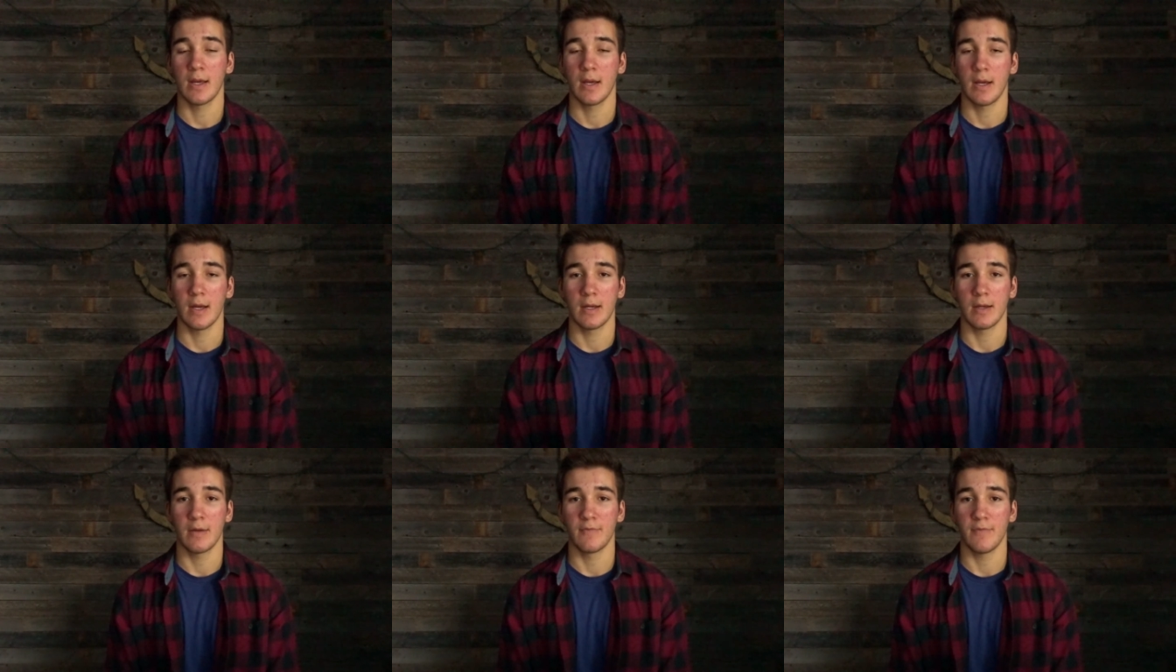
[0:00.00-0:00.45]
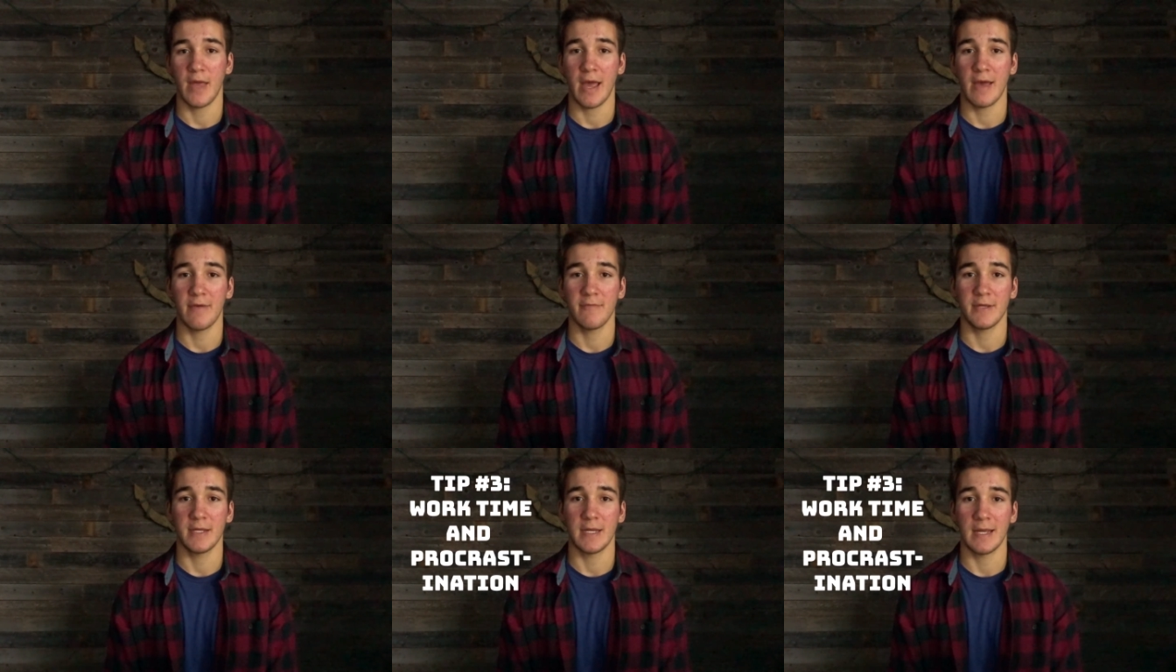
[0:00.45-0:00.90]
of
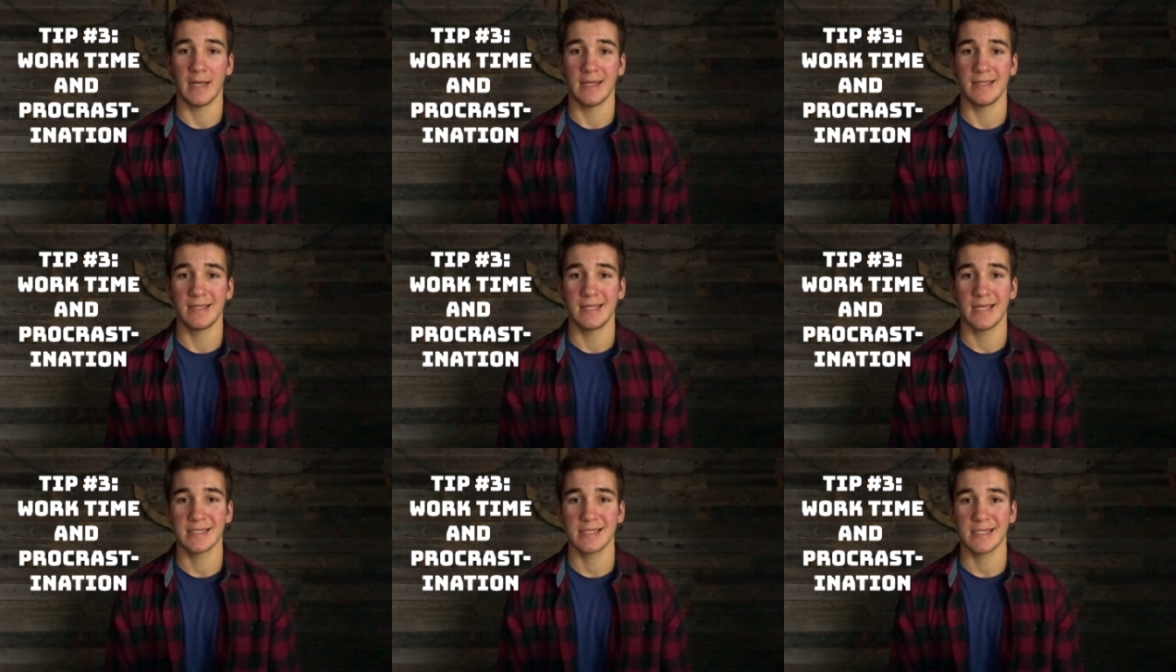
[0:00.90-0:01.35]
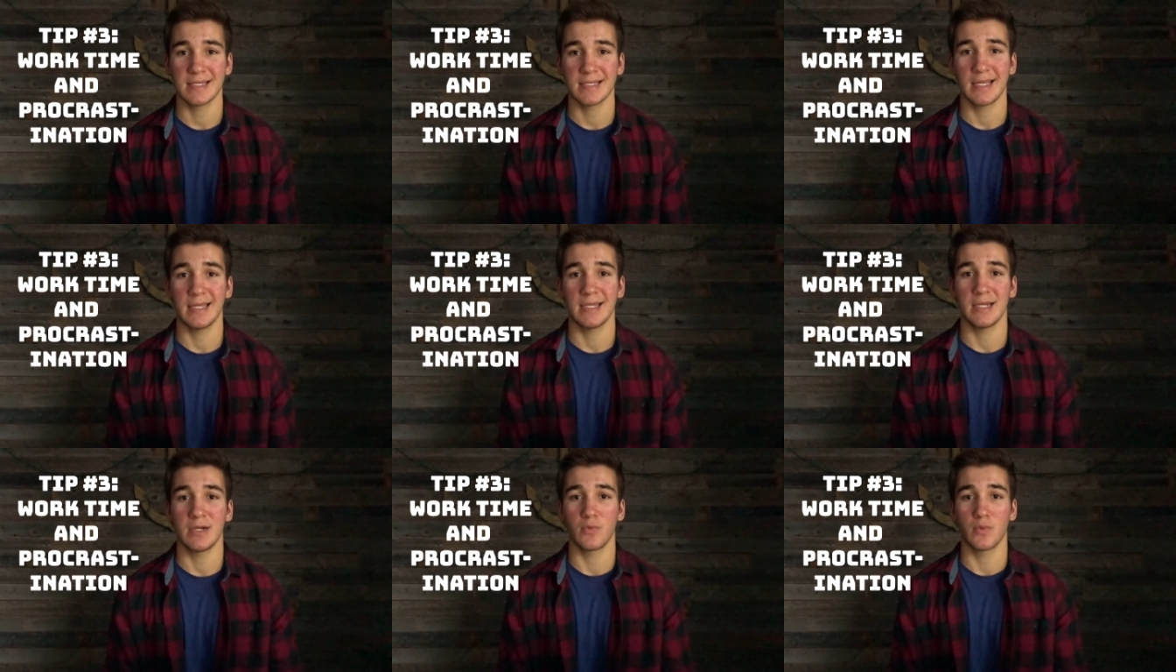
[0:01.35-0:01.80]
having a
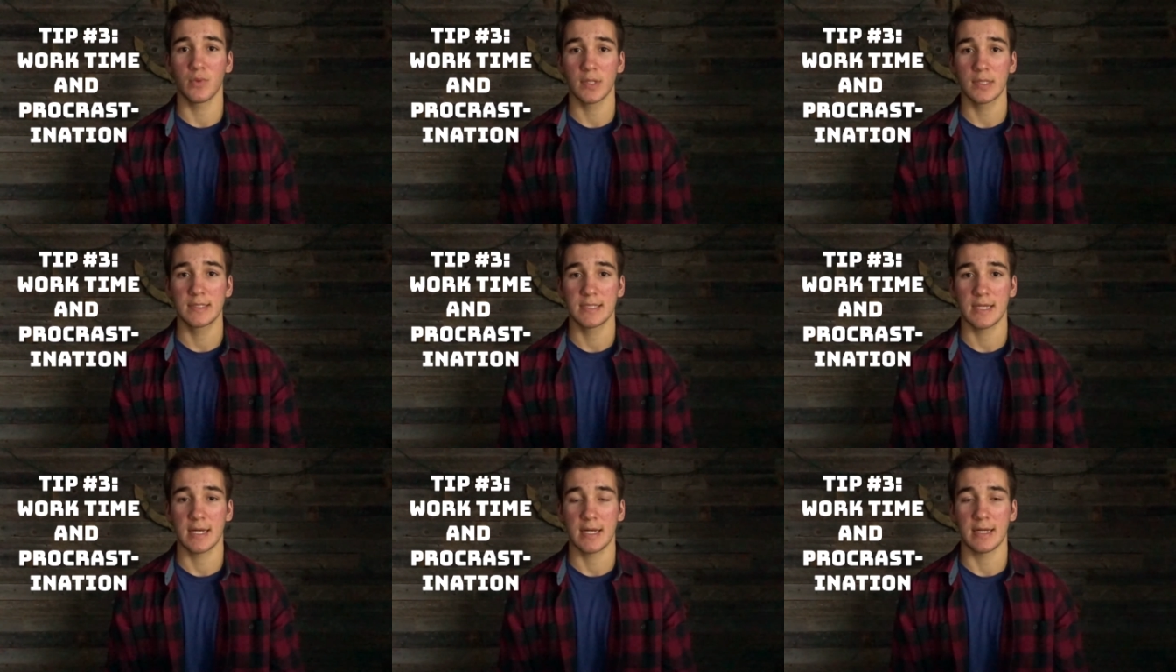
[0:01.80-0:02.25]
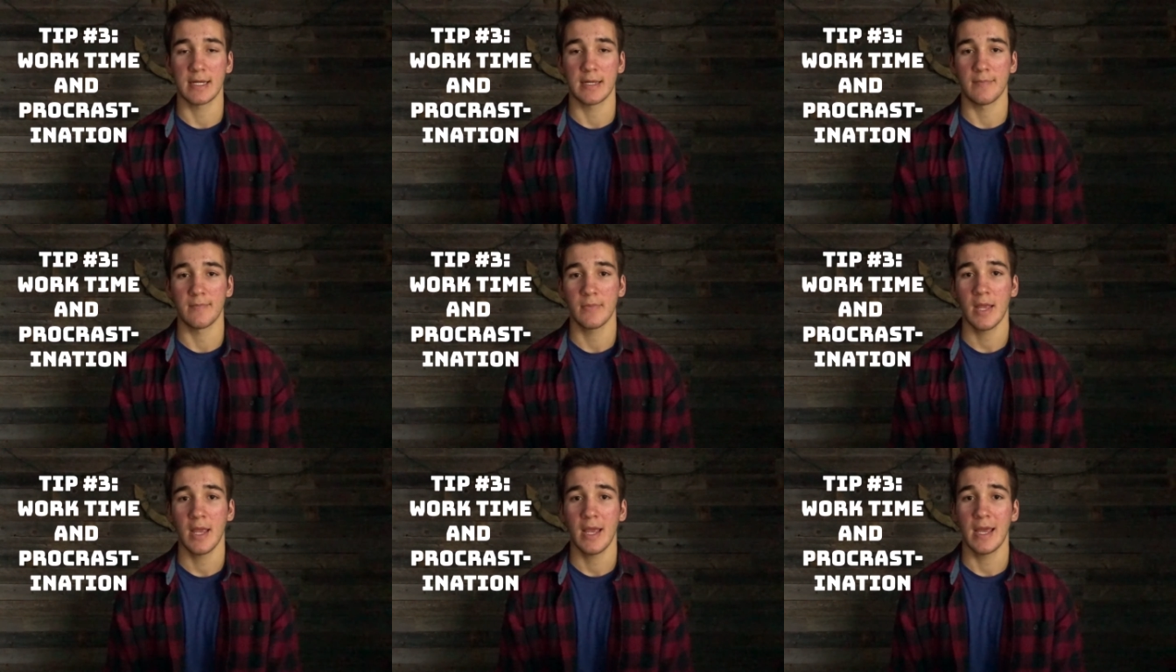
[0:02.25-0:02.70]
designated work
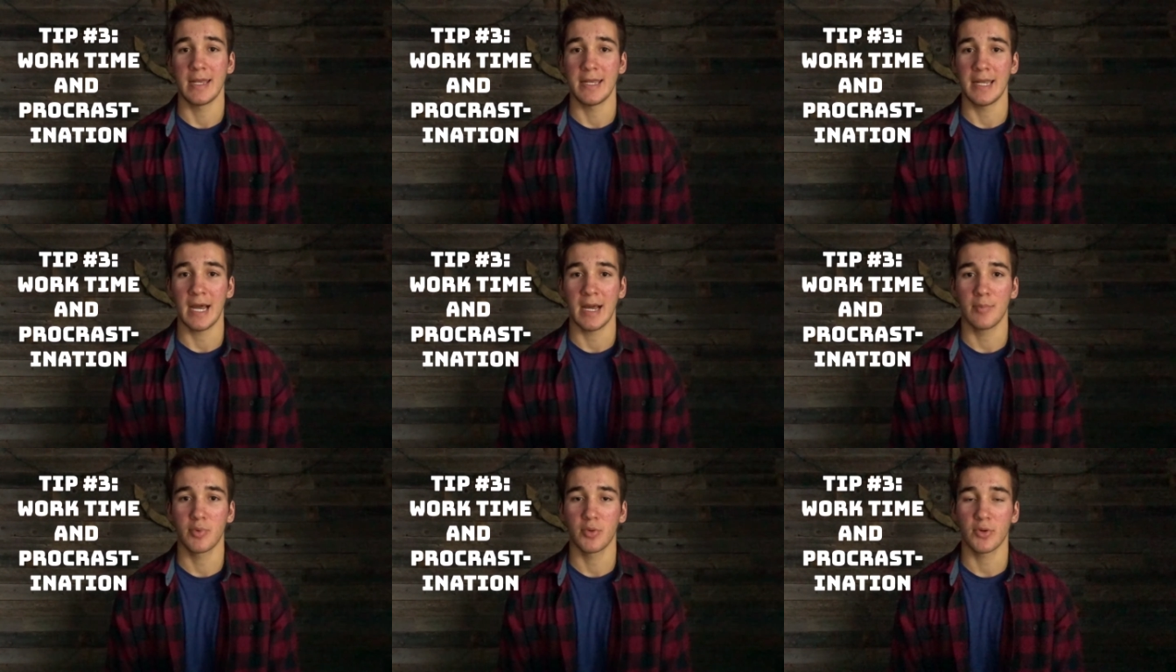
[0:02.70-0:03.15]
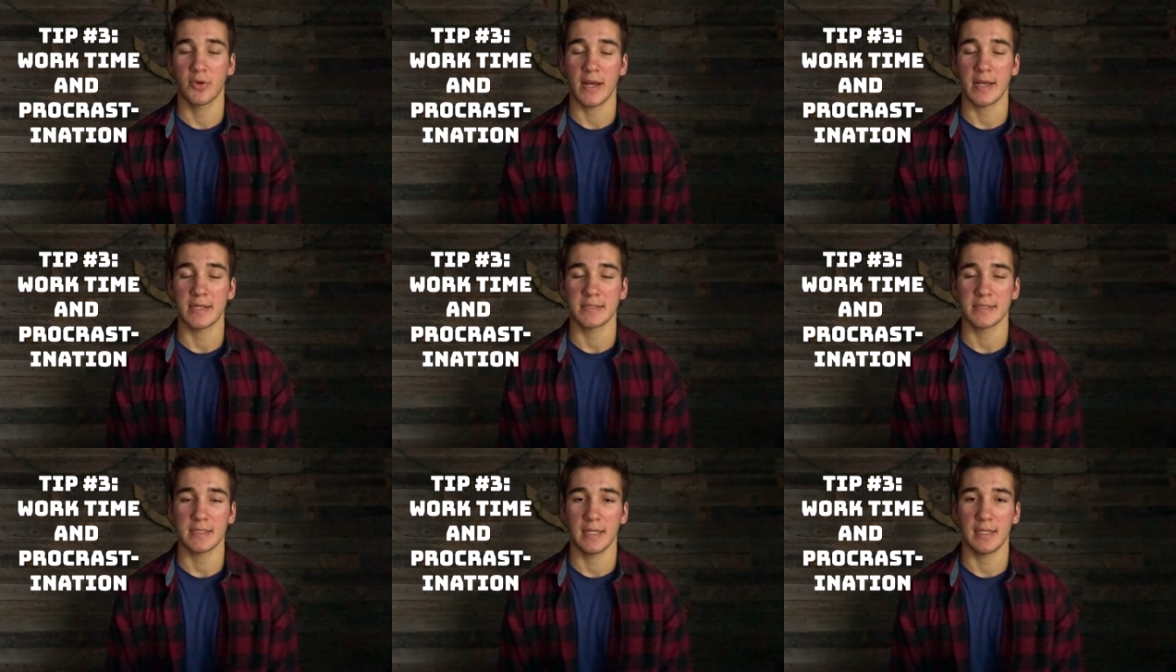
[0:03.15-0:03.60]
time and not
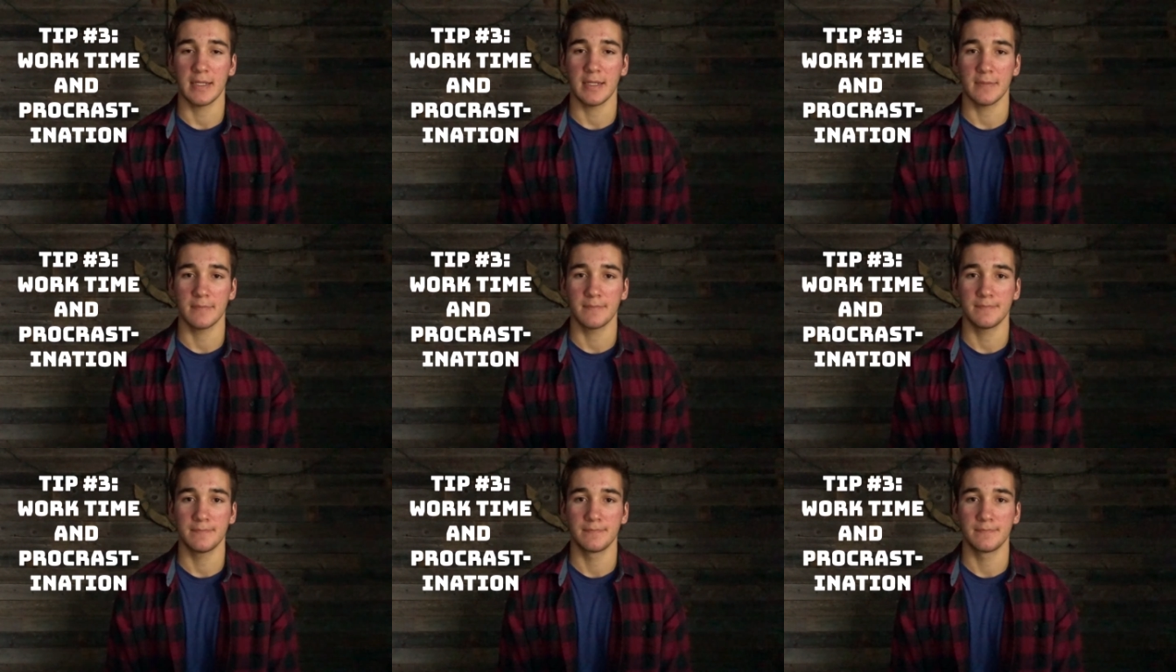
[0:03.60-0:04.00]
procrastinating.